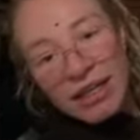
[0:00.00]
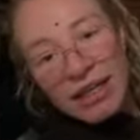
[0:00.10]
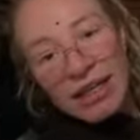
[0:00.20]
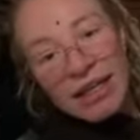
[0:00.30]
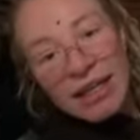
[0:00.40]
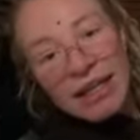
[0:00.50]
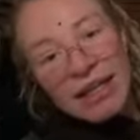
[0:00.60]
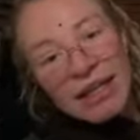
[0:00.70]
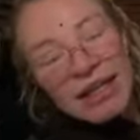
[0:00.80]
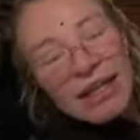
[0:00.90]

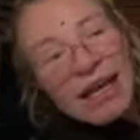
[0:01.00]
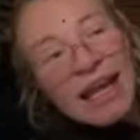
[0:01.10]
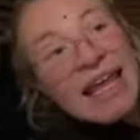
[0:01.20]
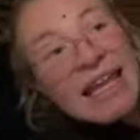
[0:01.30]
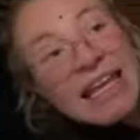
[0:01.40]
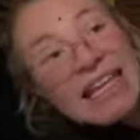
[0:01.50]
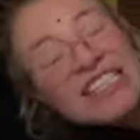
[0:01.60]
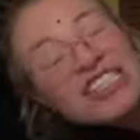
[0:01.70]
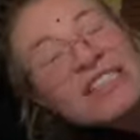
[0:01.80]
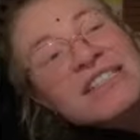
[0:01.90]
and I had
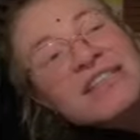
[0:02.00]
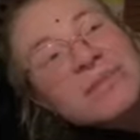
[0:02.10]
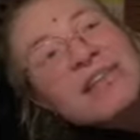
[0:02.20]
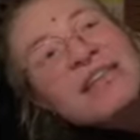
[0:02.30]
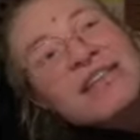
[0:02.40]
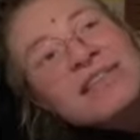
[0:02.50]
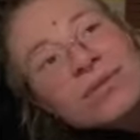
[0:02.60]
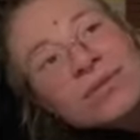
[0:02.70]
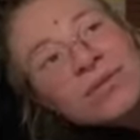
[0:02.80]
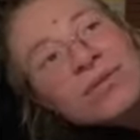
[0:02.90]
English a little bit in
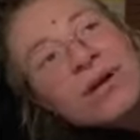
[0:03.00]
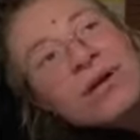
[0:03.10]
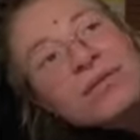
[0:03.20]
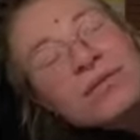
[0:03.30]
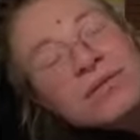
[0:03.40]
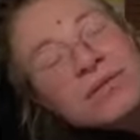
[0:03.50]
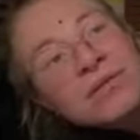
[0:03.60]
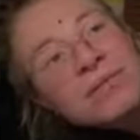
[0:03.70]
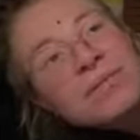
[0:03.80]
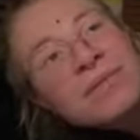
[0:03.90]
school
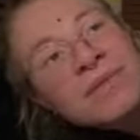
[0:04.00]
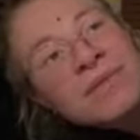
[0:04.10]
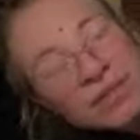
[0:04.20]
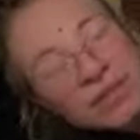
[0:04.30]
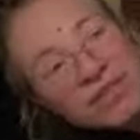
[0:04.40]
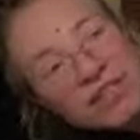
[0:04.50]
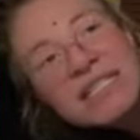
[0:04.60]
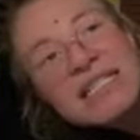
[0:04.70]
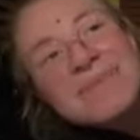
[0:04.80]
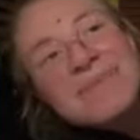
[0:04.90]
also in
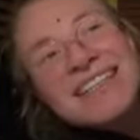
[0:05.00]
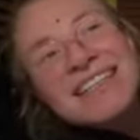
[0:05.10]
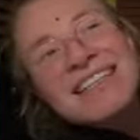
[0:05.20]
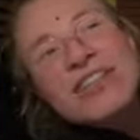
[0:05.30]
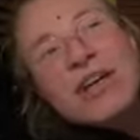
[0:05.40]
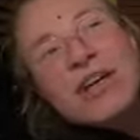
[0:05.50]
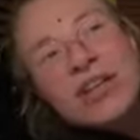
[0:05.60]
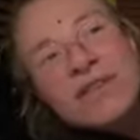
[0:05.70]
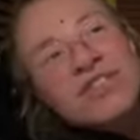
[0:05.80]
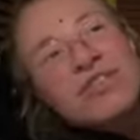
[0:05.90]
university, but not
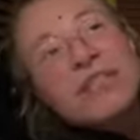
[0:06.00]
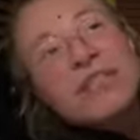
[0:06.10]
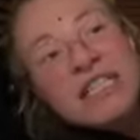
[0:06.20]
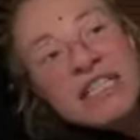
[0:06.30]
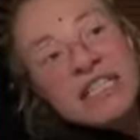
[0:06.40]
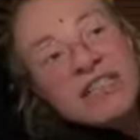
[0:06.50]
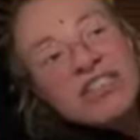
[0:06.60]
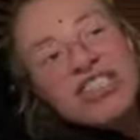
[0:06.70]
enough to learn